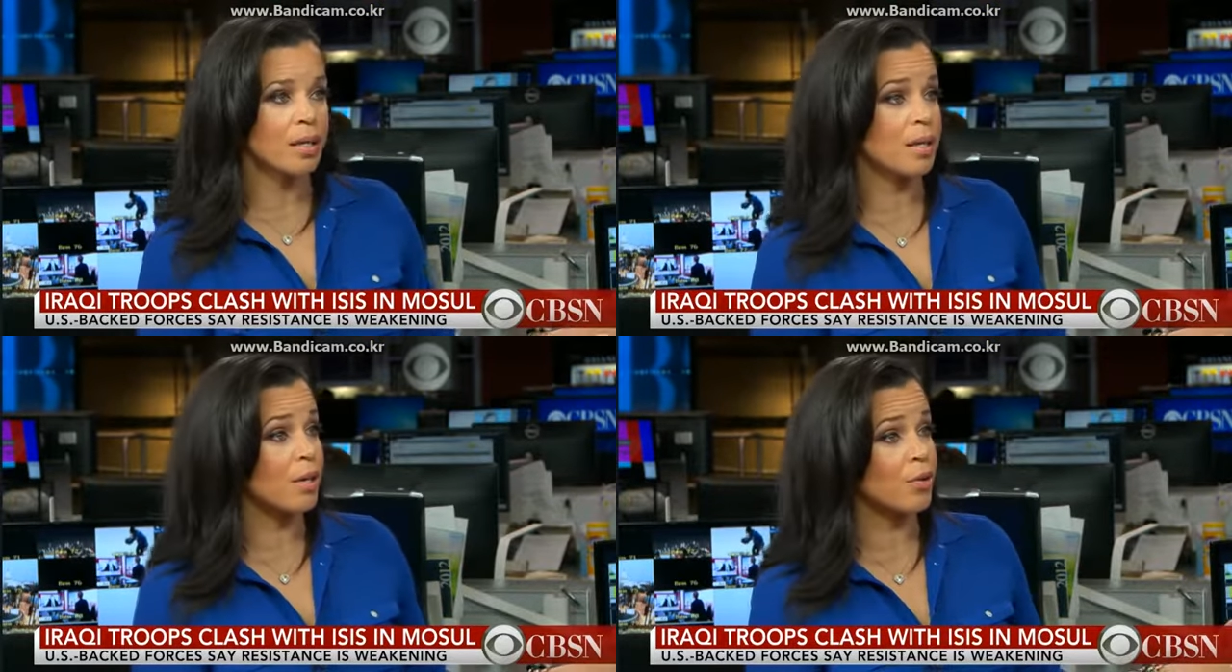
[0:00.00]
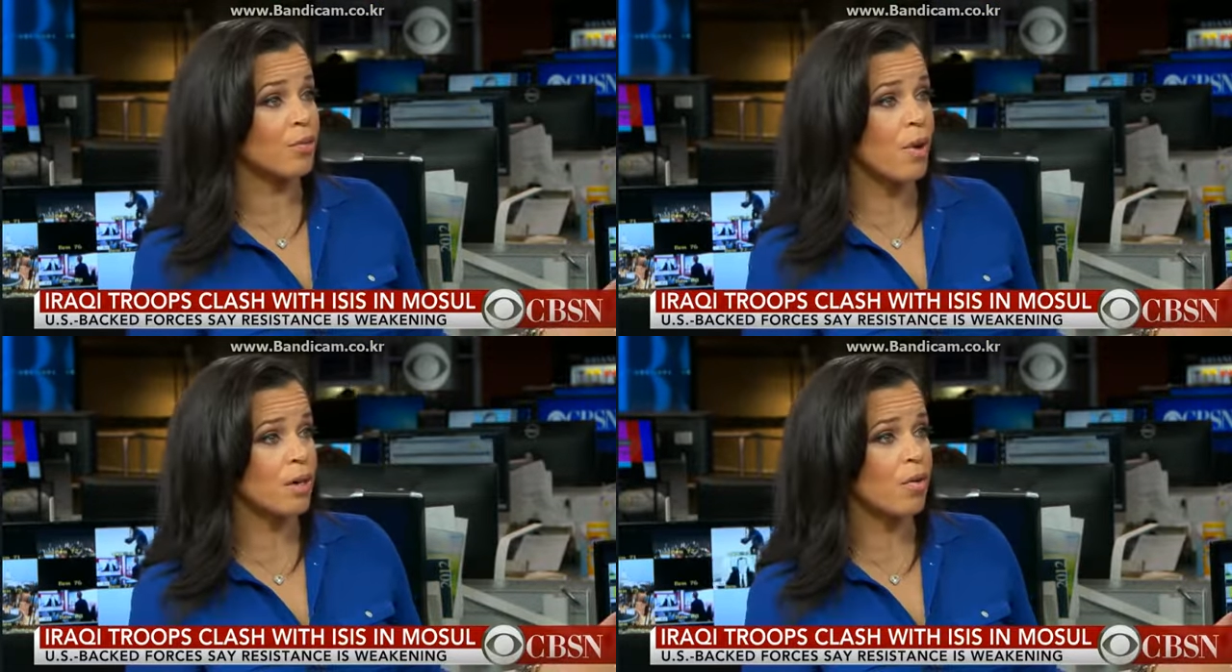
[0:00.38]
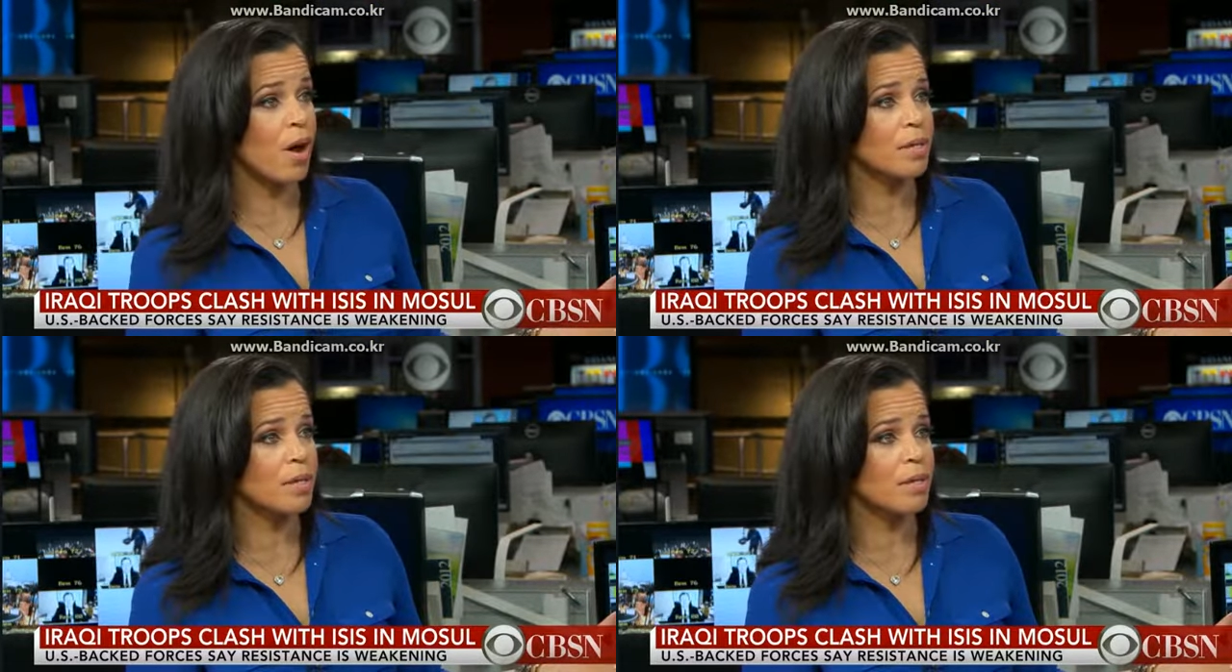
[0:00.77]
They're right
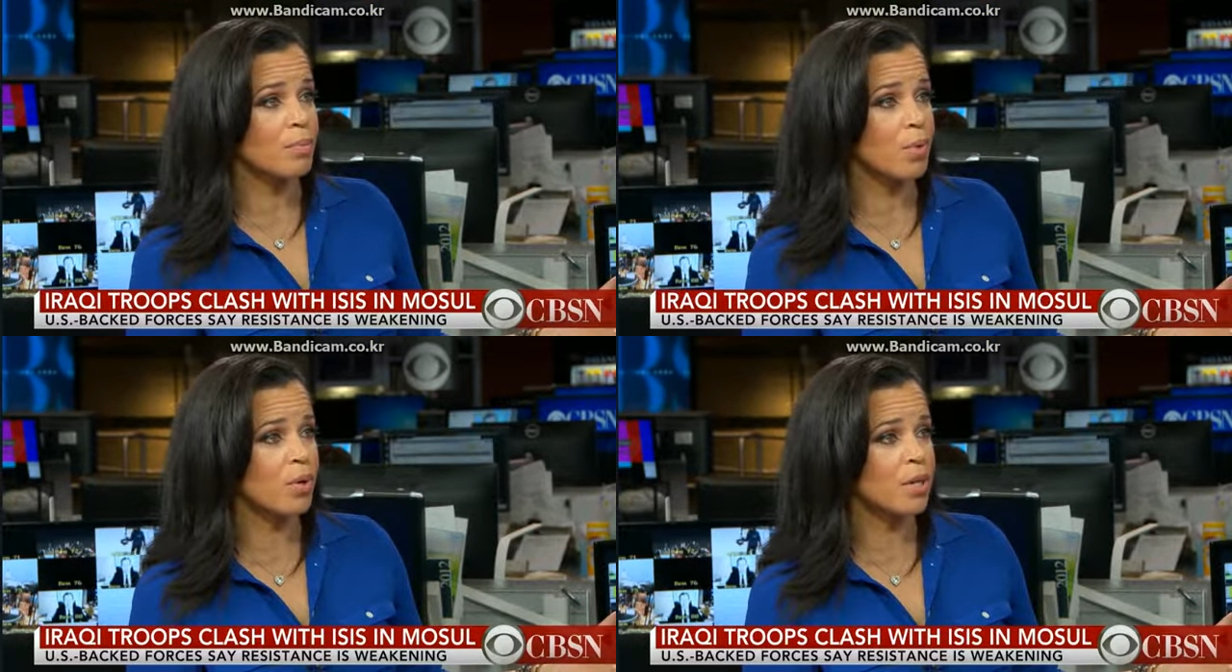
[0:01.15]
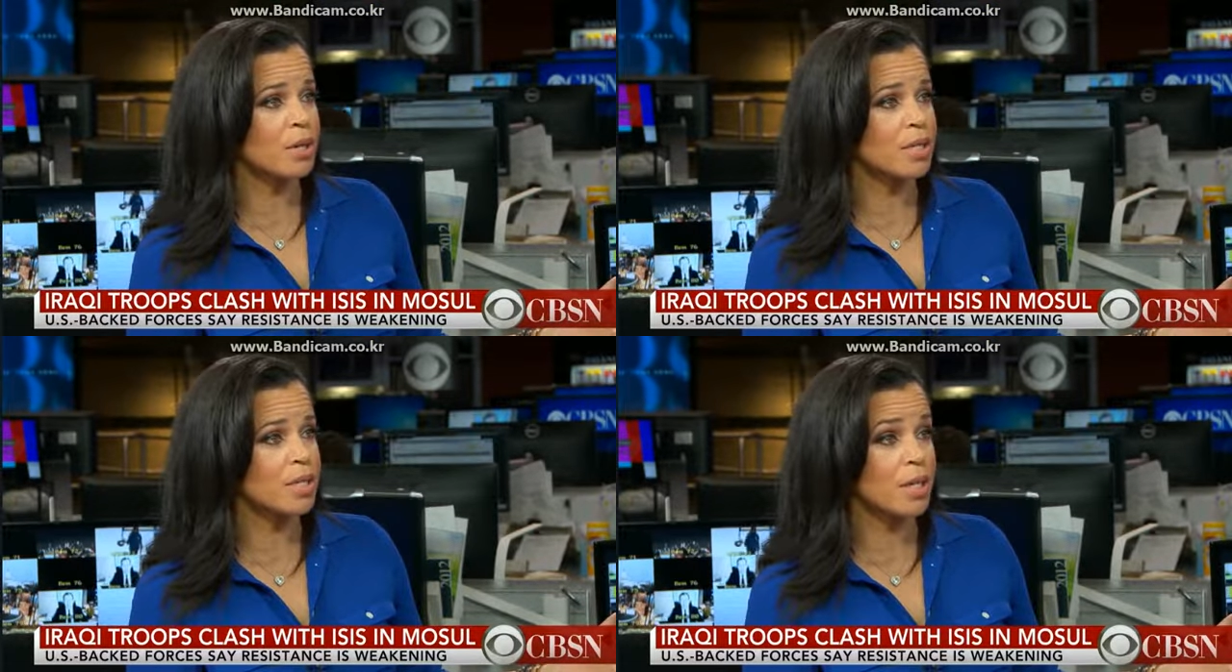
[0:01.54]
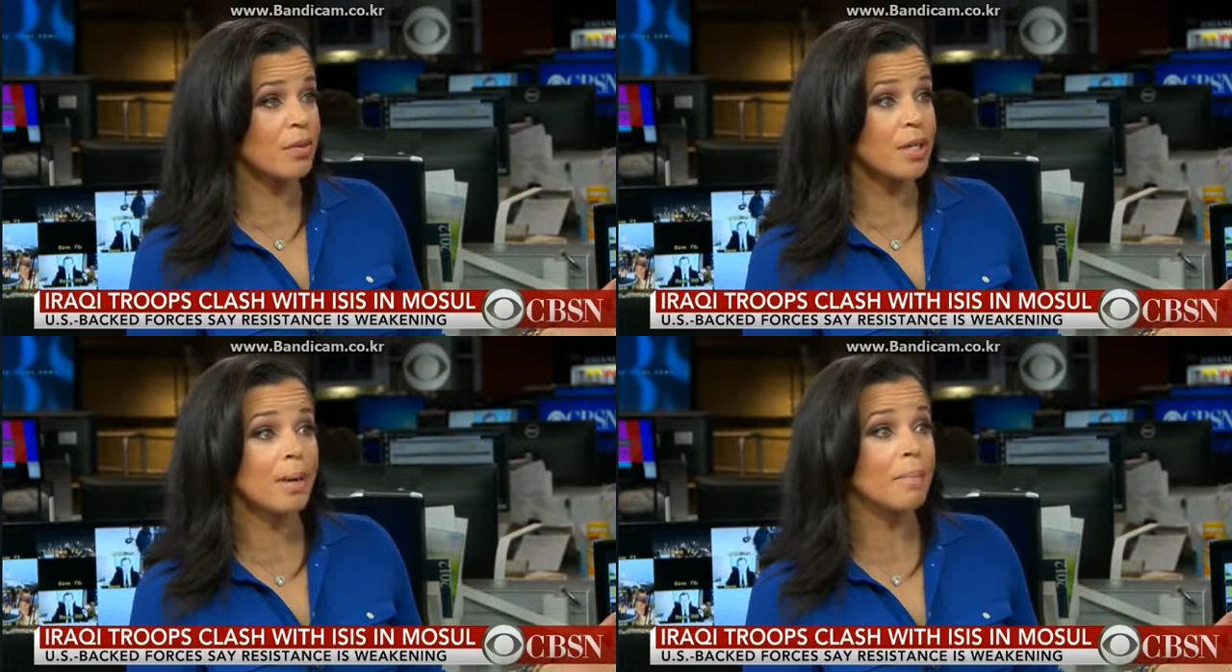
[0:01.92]
across the border in
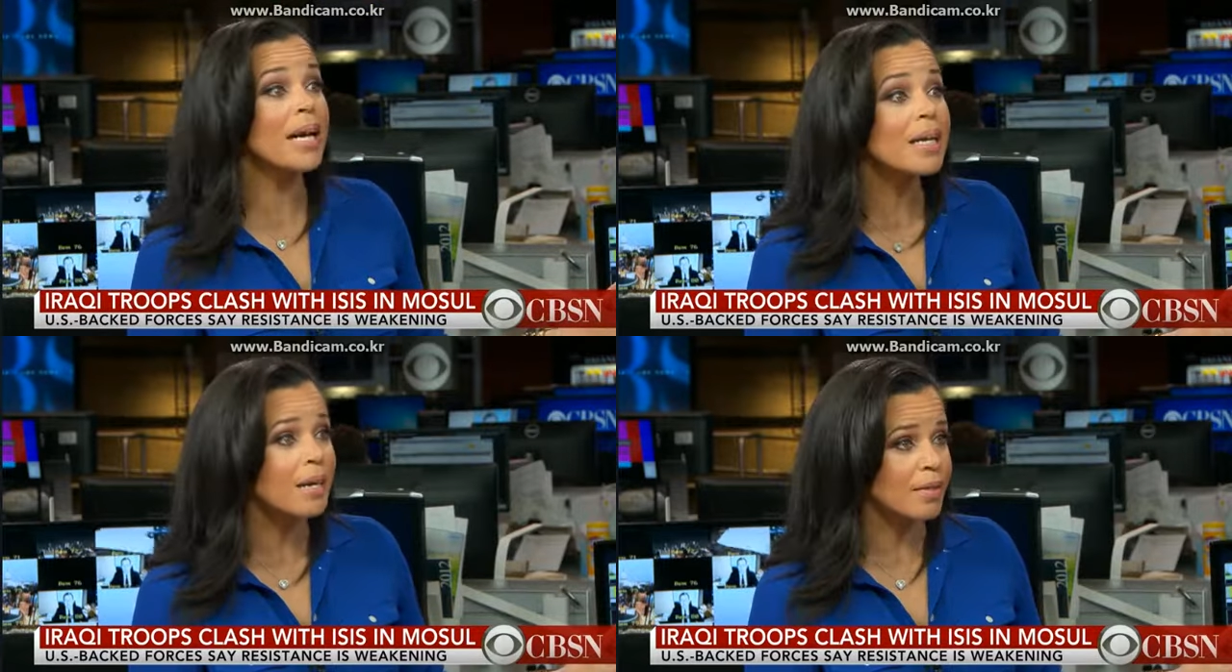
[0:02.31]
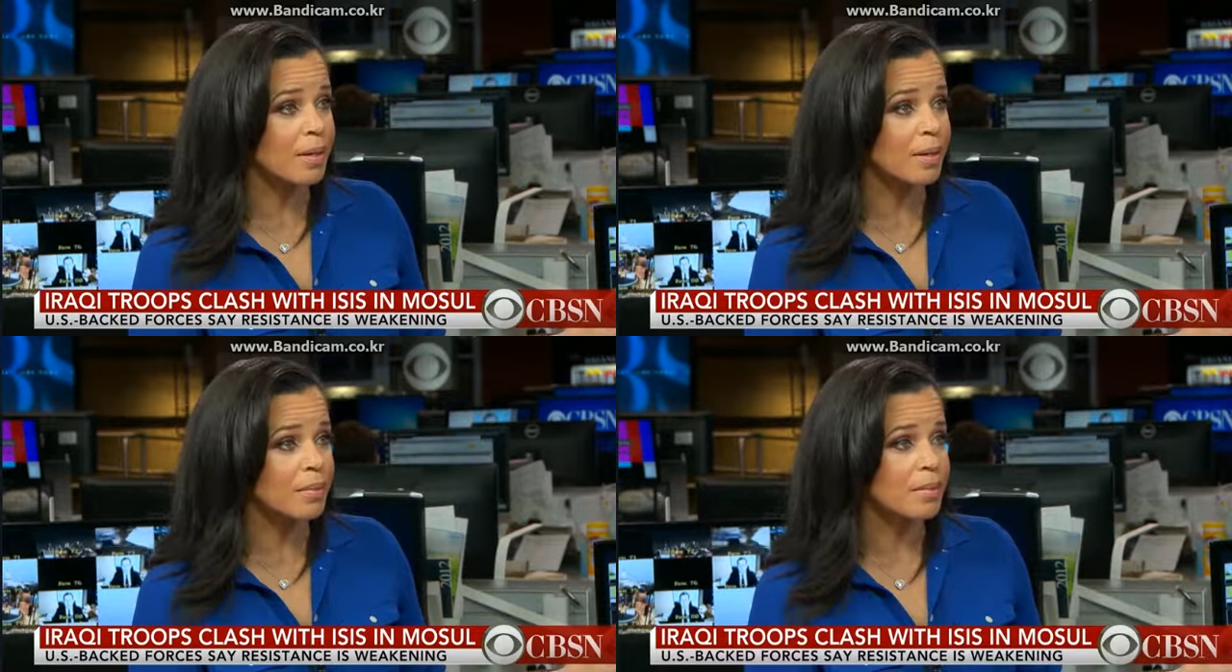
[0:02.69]
Syria, many of them.